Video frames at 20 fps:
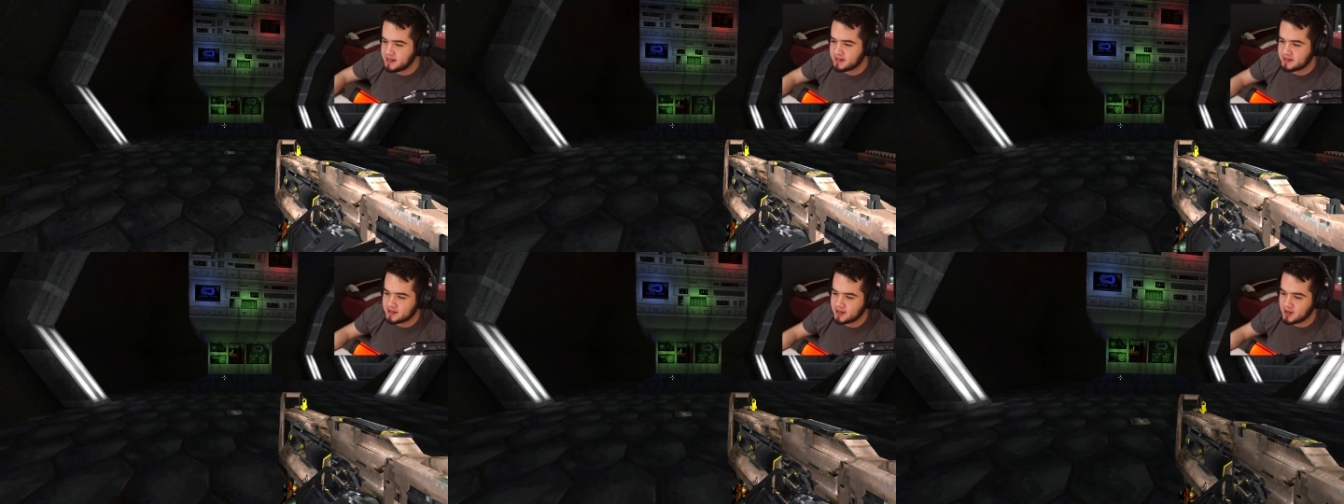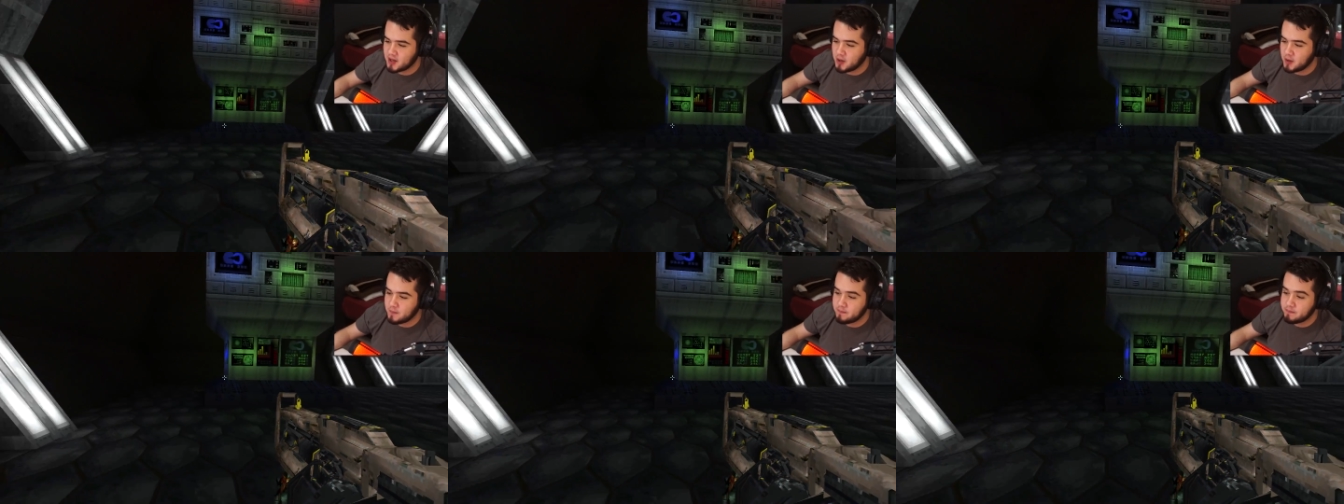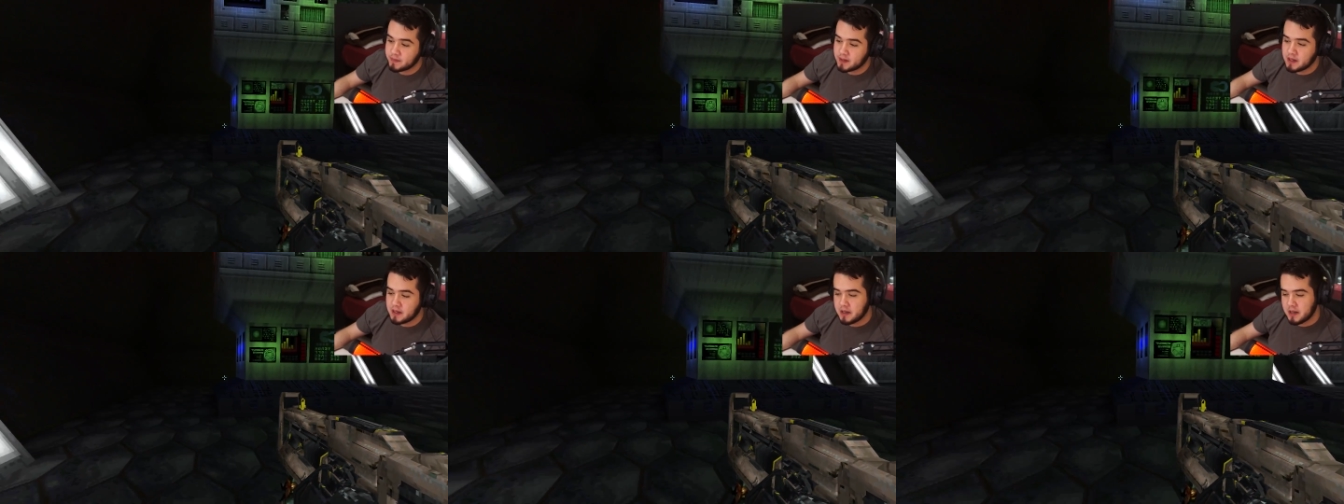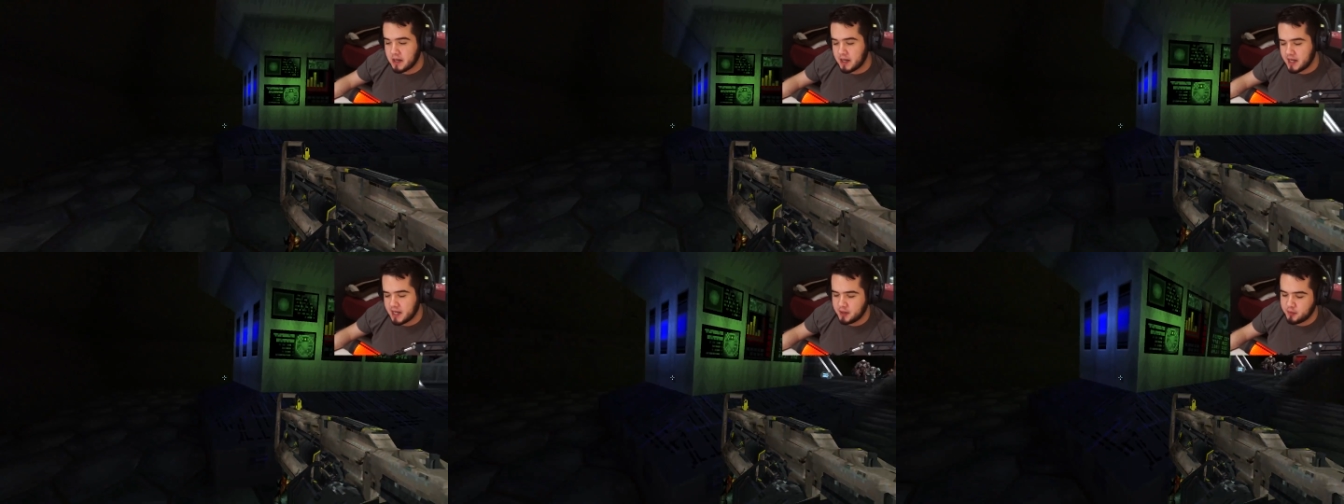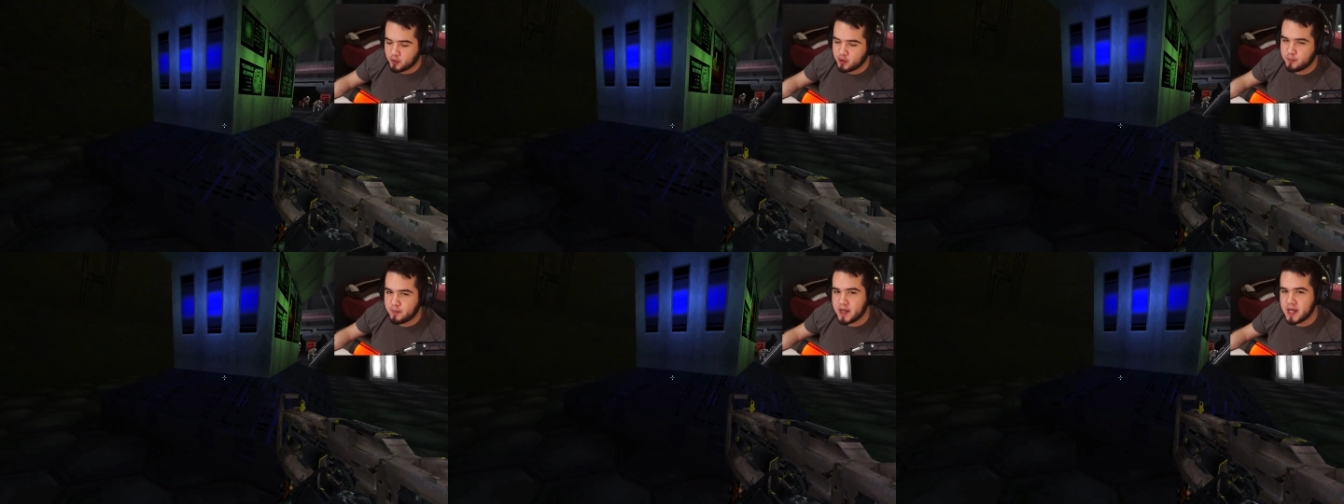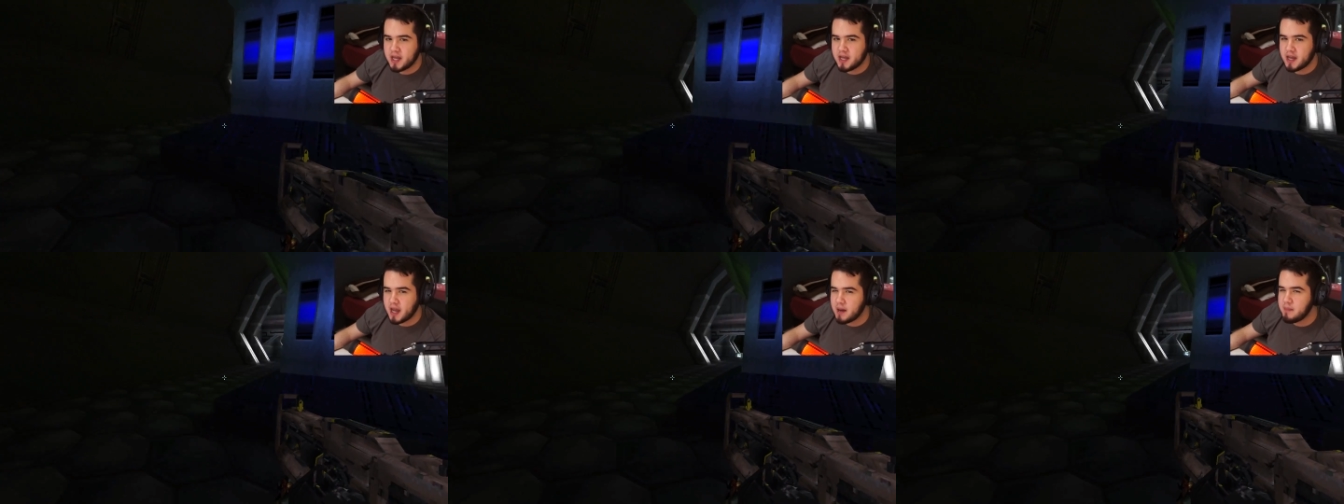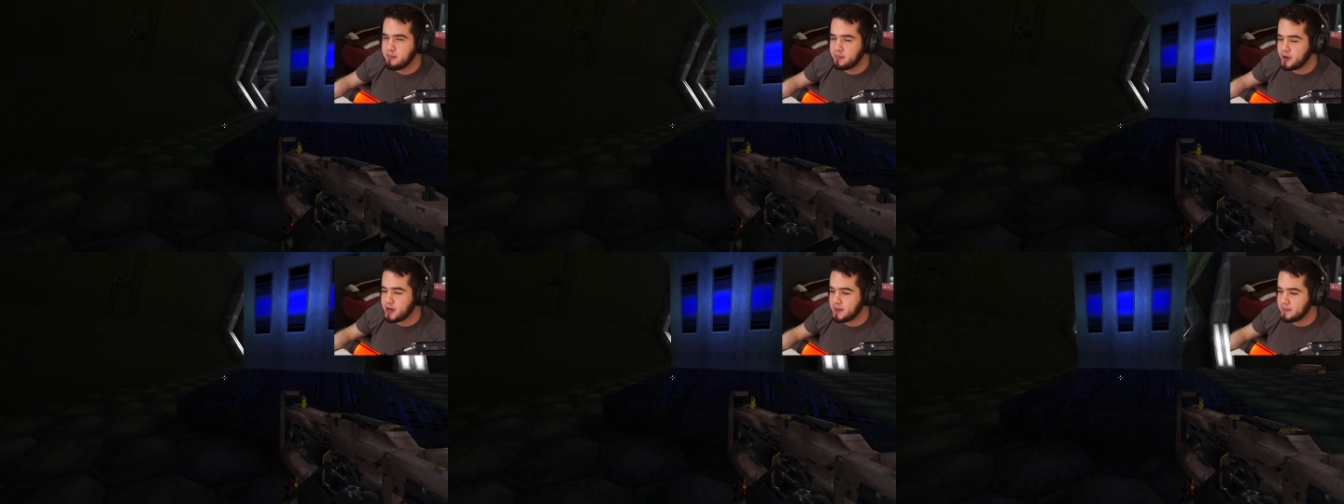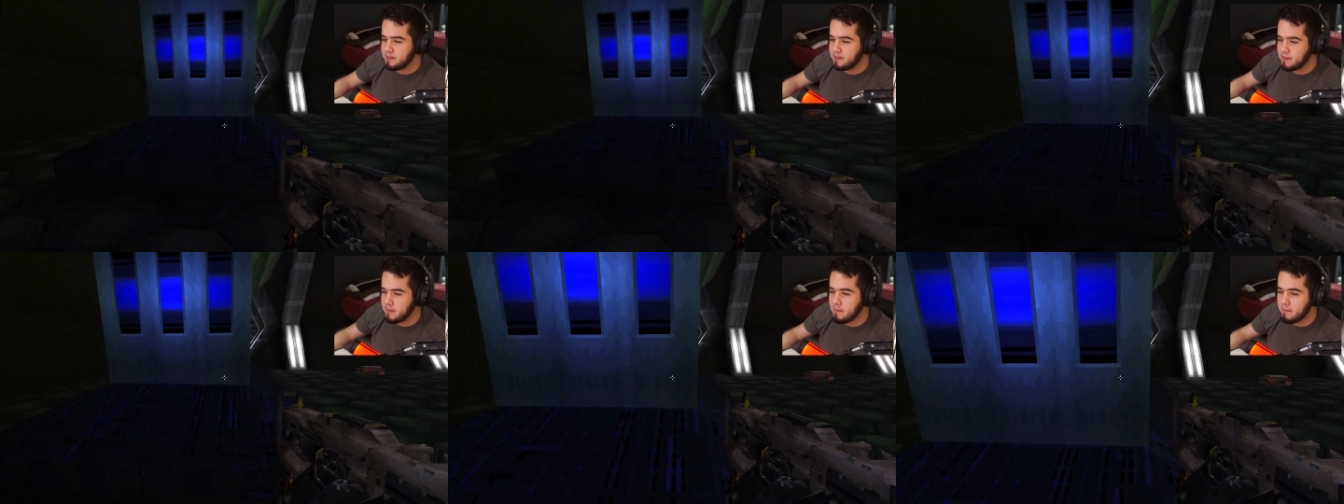so it would be a pretty